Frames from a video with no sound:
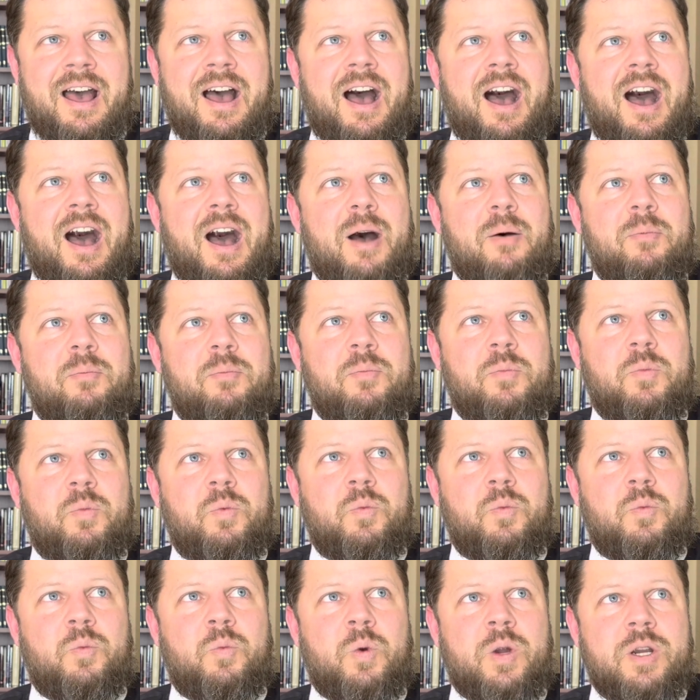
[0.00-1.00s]
um,
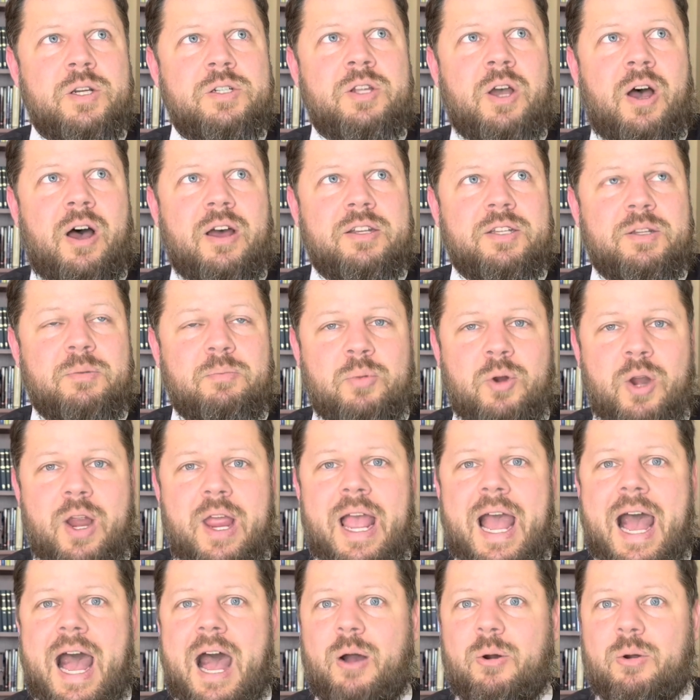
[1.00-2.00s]
we're taught to
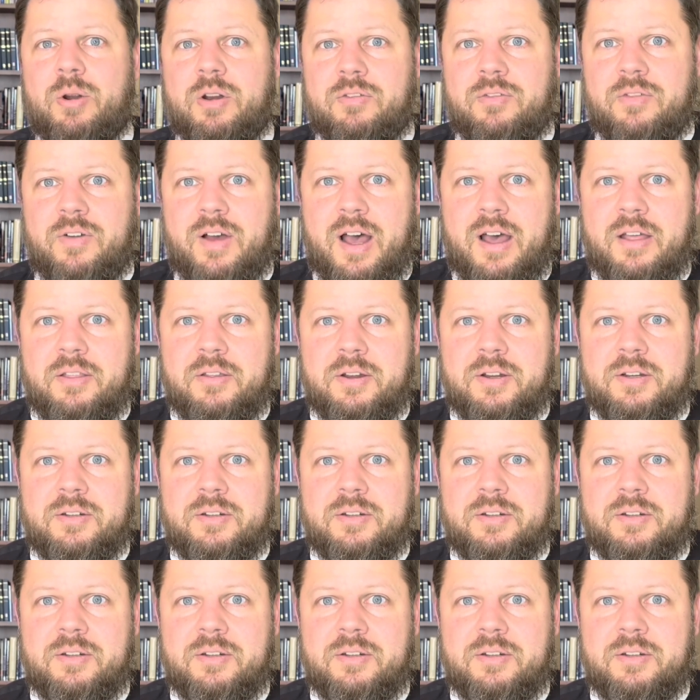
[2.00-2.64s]
pray our Father.